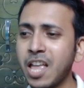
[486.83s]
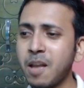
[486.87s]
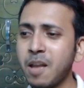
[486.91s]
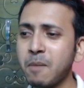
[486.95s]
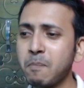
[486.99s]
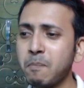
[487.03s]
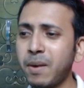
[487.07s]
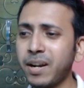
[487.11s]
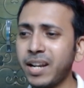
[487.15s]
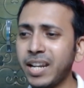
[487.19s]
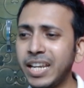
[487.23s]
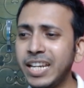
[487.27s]

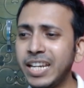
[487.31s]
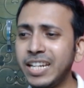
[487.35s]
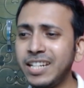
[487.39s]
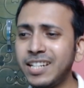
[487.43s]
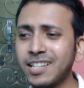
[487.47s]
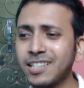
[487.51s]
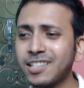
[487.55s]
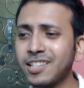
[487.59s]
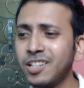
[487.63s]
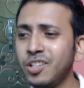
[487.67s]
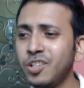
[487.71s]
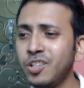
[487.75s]
But he
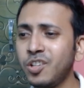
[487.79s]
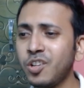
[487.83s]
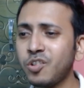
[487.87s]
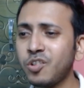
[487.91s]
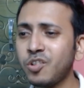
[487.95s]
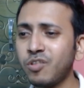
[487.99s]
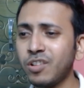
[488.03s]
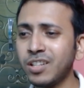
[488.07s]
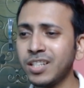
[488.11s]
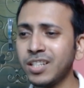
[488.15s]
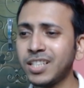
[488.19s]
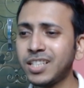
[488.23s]
doesn't
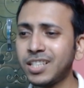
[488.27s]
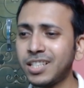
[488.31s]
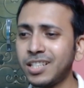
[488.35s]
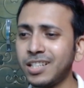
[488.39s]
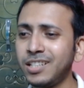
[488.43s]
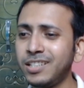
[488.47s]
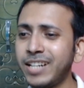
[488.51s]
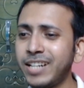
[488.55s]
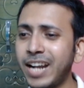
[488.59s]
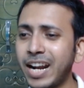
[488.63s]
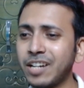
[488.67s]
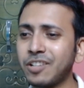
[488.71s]
look
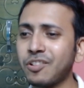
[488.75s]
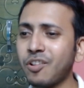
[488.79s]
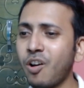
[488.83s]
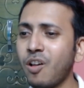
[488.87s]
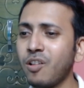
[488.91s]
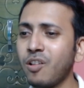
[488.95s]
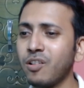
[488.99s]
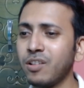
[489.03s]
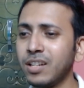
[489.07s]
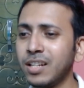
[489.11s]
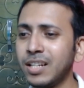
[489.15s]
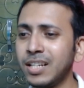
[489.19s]
concerned at
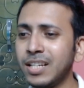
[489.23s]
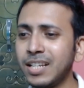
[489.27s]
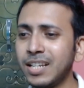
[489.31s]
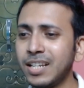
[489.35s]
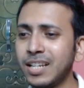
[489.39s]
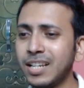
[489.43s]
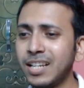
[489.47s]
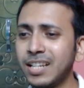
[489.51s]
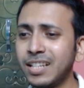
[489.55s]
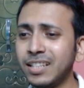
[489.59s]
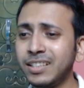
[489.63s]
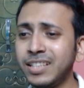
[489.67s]
all.
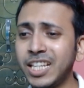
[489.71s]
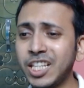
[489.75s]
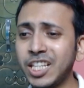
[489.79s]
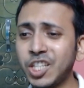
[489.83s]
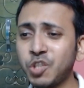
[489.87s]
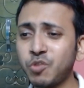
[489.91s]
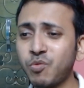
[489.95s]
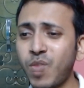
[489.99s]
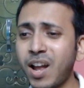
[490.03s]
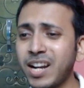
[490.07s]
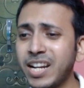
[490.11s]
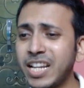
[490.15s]

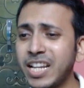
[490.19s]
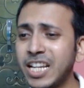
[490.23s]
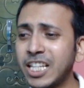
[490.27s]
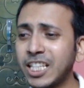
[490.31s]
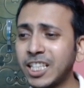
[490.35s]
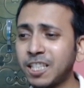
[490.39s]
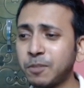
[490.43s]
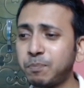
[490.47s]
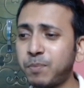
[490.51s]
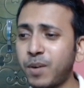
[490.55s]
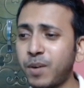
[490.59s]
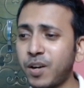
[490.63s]
This one
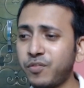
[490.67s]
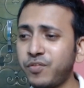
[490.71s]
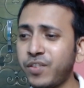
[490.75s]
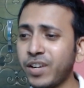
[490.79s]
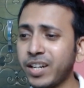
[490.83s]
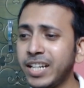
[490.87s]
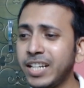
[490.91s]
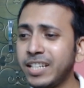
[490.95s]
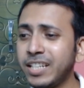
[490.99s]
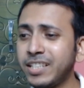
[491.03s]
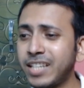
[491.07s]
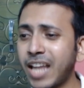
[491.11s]
is
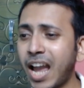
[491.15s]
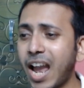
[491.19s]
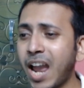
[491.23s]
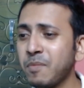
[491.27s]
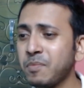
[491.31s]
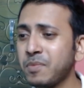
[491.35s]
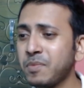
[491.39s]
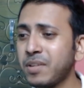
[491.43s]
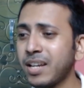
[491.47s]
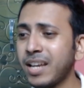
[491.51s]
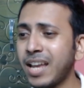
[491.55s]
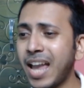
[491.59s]
perfectly
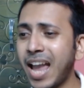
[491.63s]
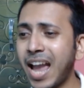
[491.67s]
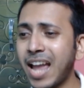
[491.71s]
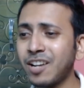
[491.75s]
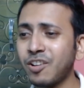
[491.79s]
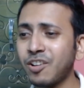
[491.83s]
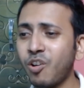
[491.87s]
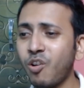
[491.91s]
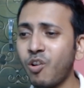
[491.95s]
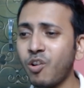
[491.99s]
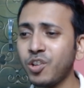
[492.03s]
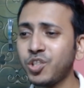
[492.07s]
timed
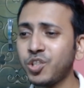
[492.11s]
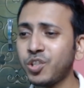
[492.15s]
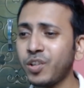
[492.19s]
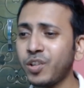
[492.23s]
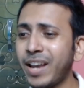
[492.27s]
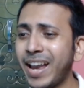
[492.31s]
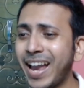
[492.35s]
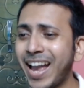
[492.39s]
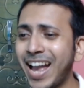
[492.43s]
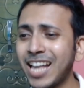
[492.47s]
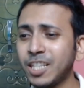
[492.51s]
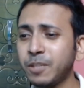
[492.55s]
and
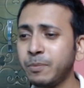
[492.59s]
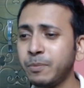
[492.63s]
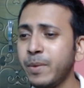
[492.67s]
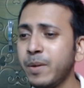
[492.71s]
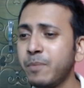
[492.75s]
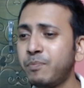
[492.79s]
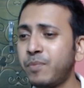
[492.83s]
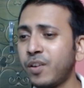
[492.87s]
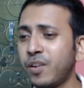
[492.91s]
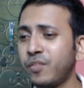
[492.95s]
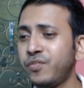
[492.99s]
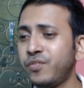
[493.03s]
also has
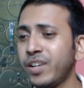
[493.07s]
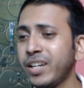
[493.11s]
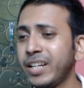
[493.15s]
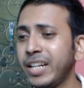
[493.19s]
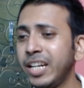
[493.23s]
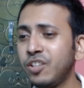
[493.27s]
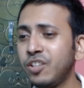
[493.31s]
me perfectly